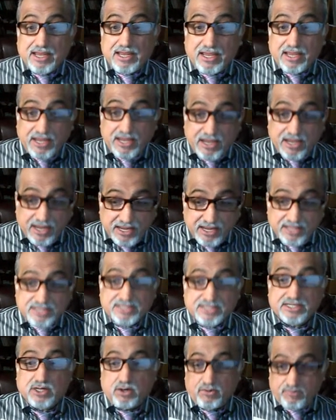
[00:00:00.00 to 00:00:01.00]

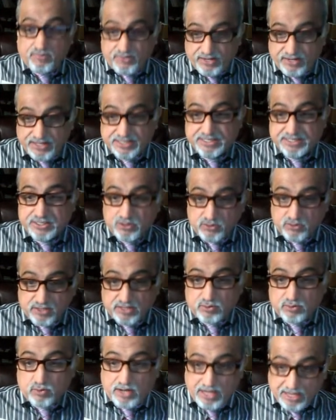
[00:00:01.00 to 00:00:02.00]
each of these
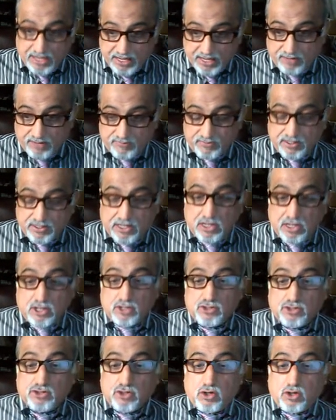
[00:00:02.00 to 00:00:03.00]
students will have?
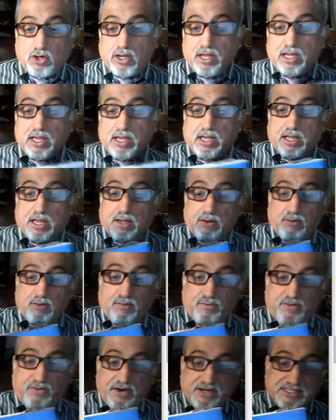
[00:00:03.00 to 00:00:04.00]
So
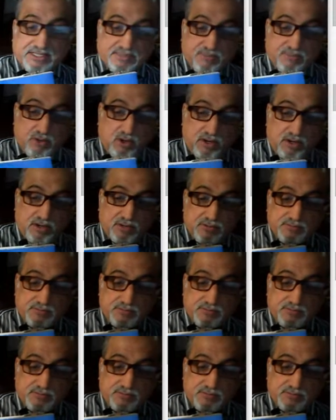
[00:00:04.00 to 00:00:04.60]
first book,